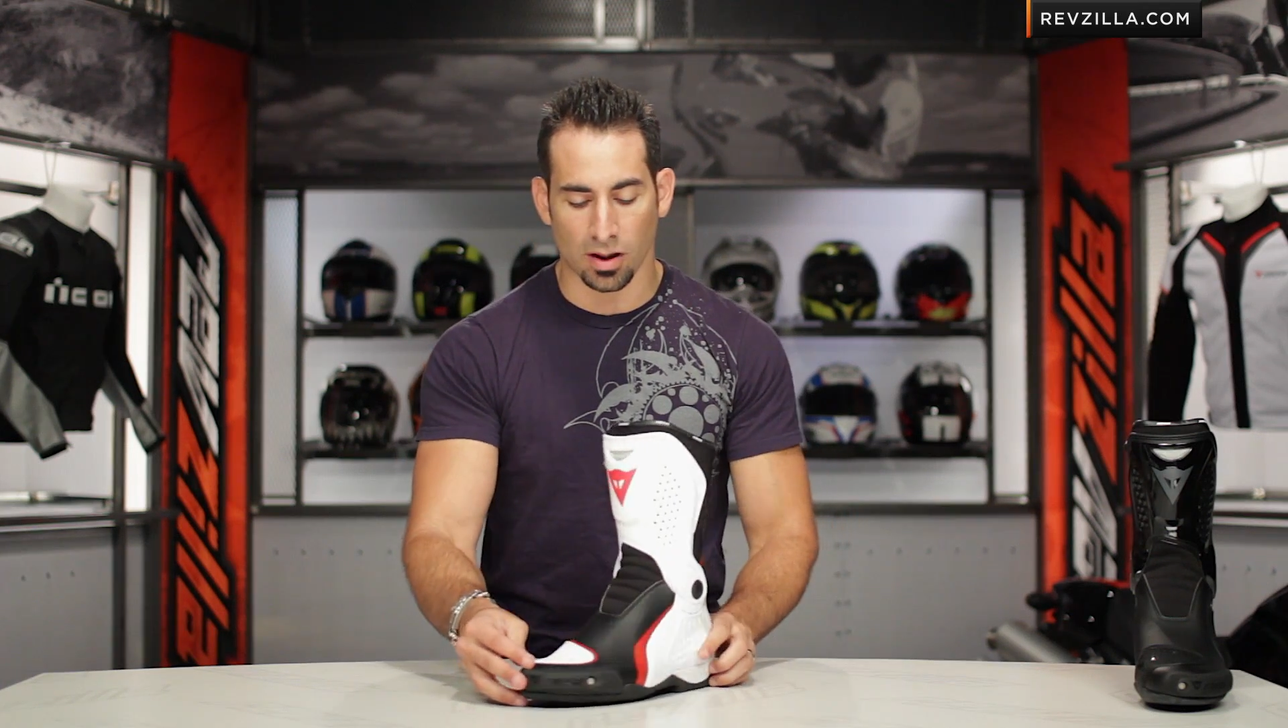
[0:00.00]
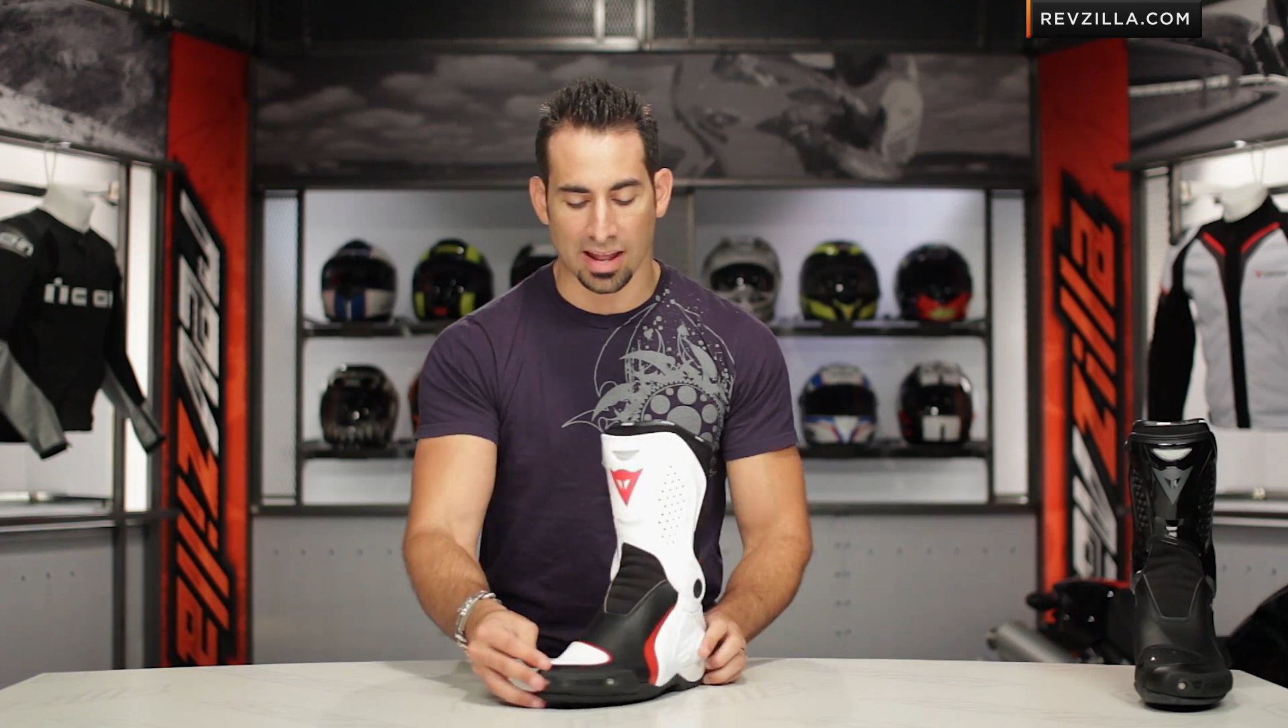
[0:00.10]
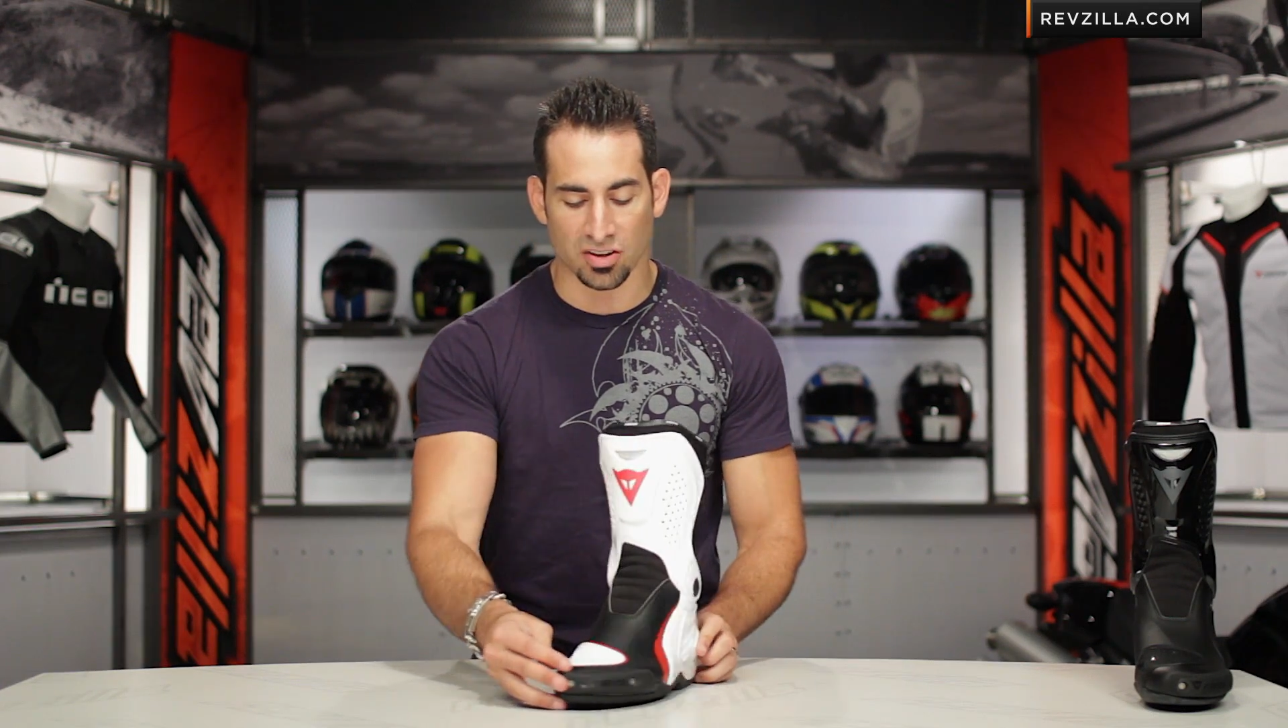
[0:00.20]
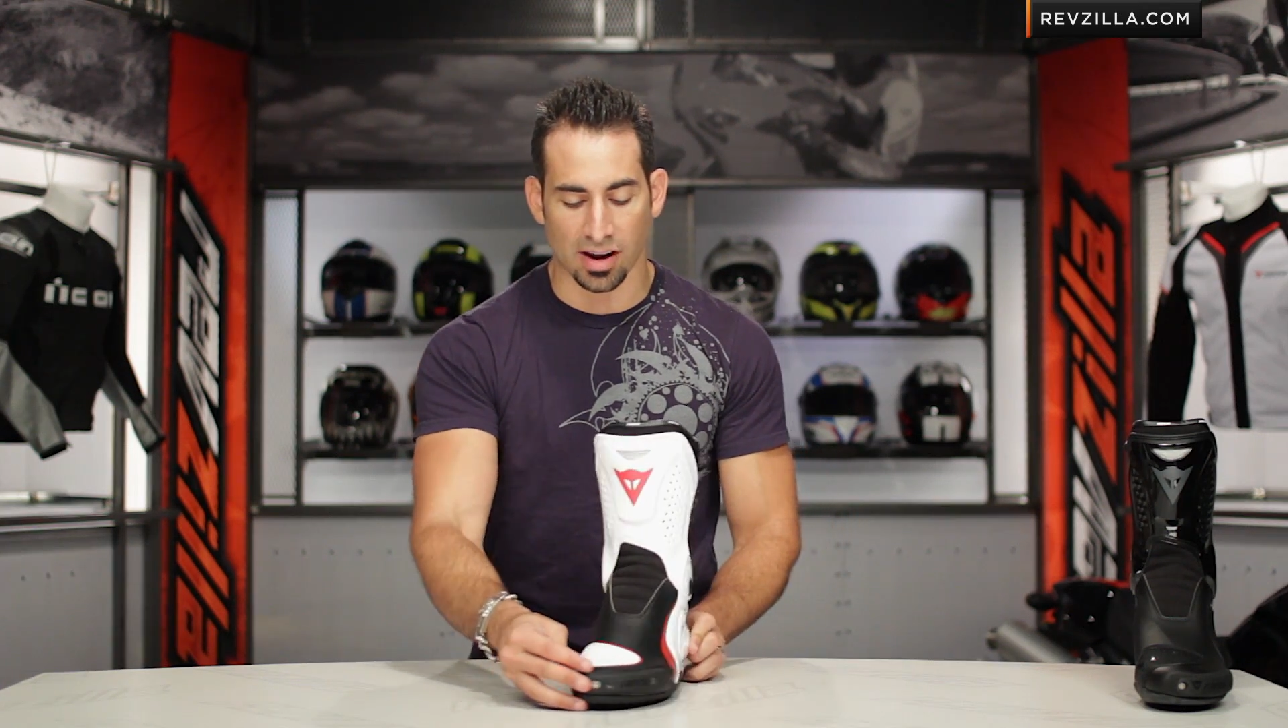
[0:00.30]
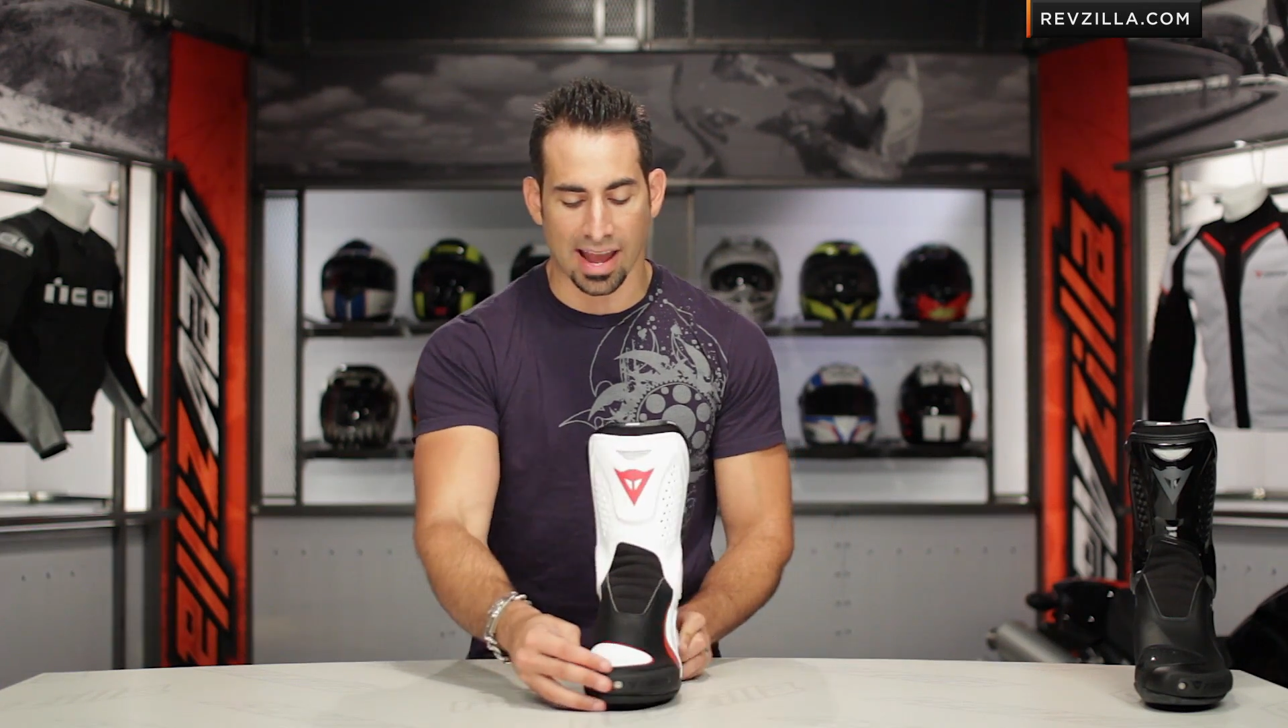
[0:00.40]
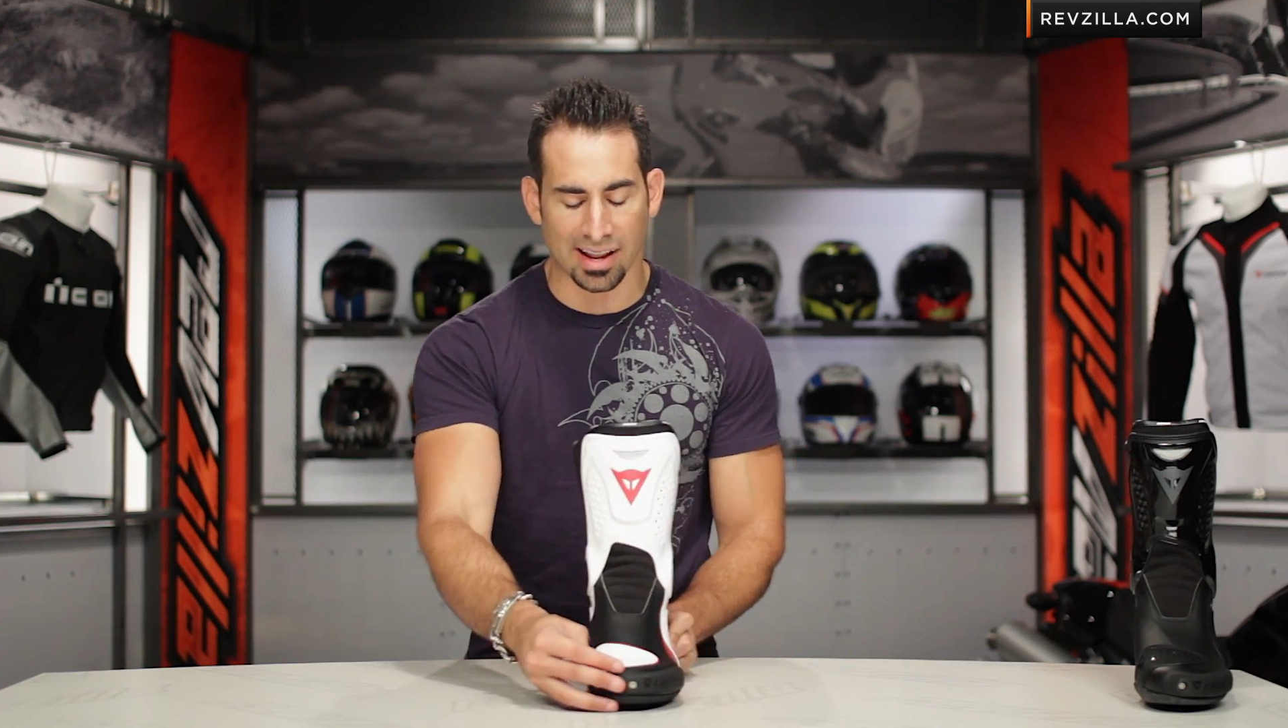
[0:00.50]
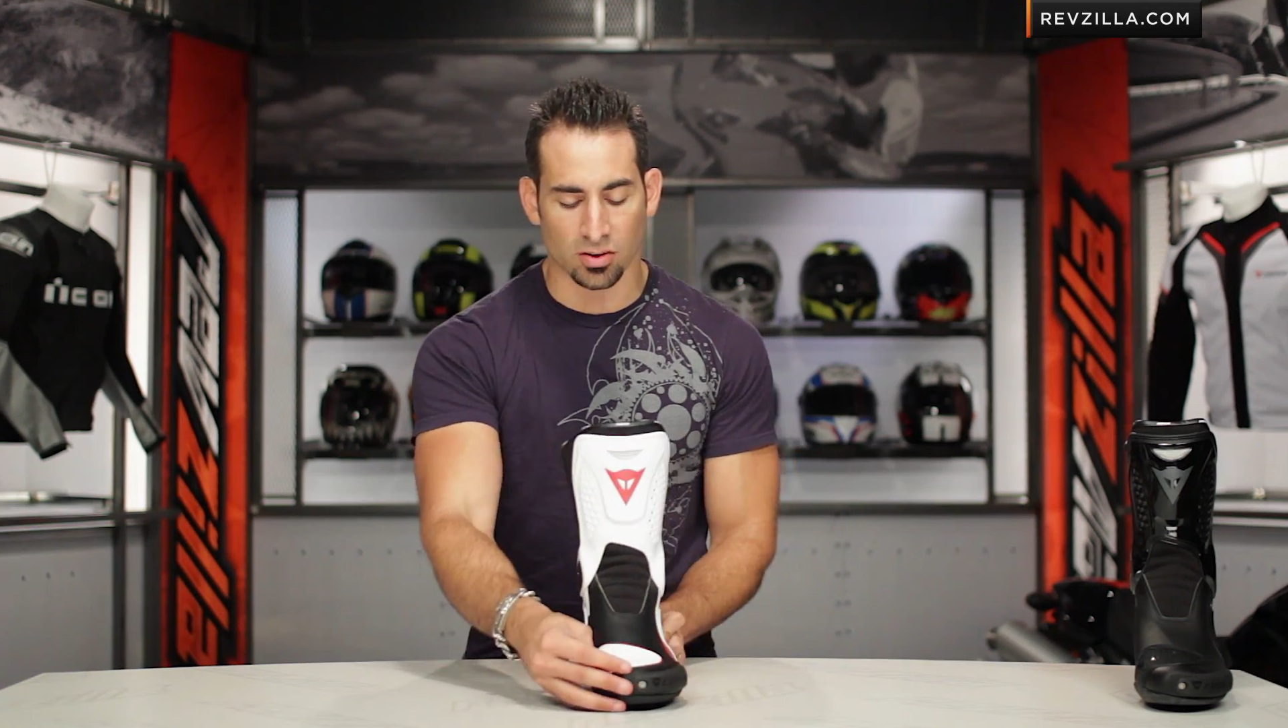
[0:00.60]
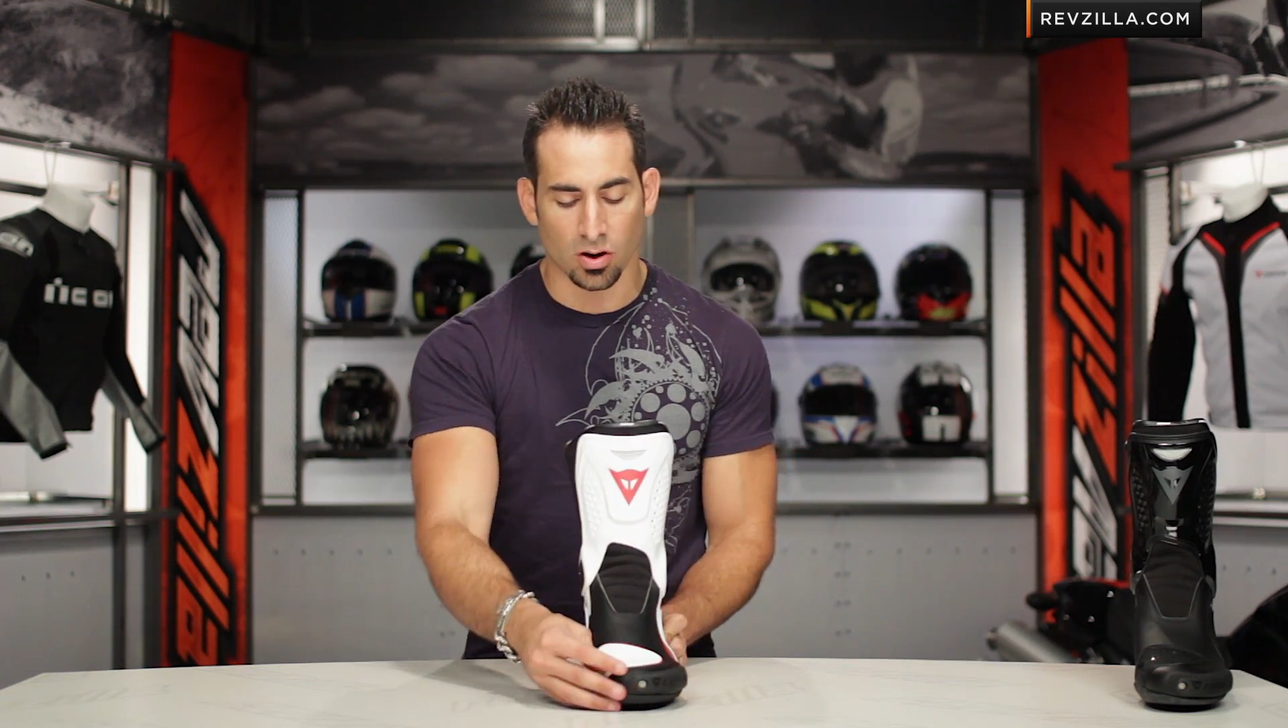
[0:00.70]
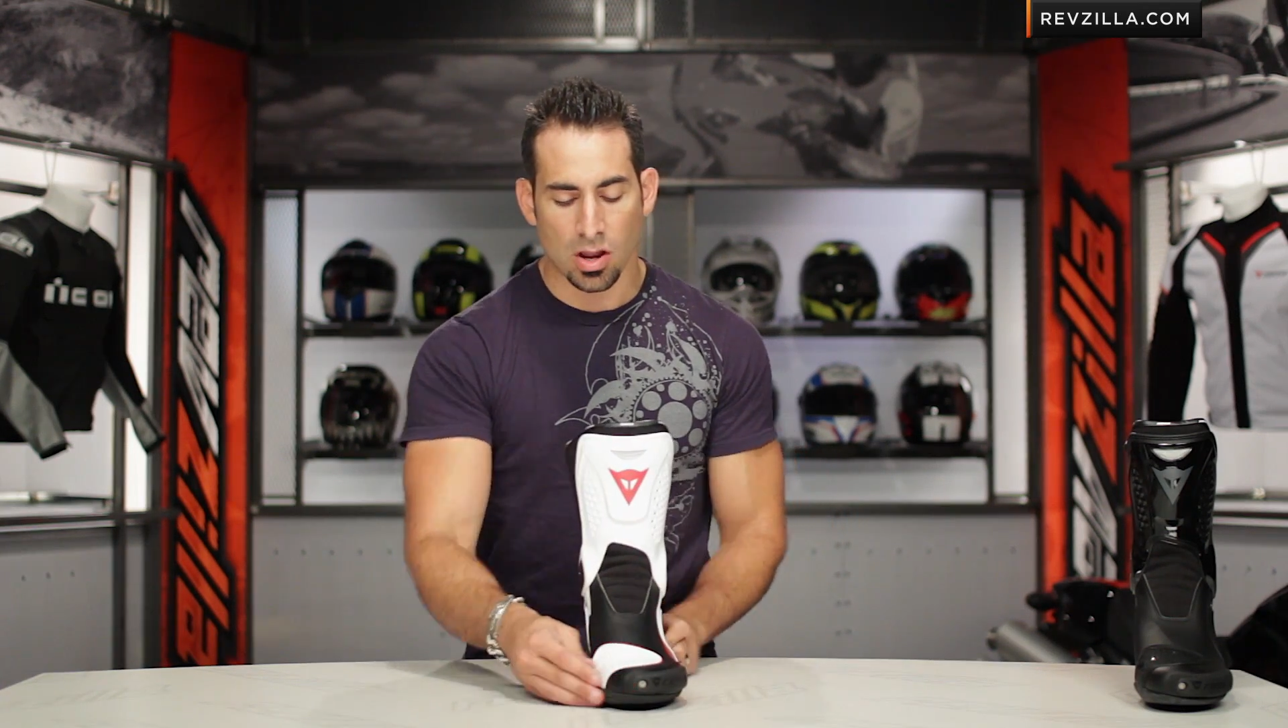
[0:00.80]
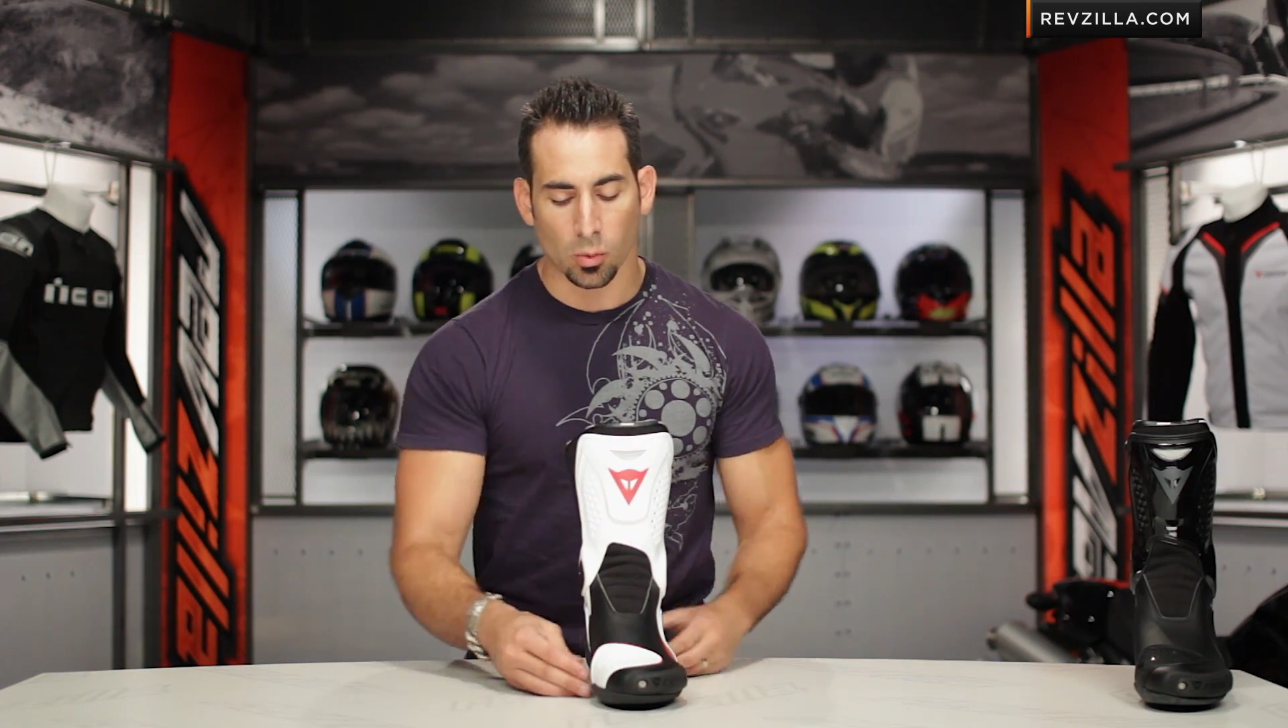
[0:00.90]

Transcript: and your ankle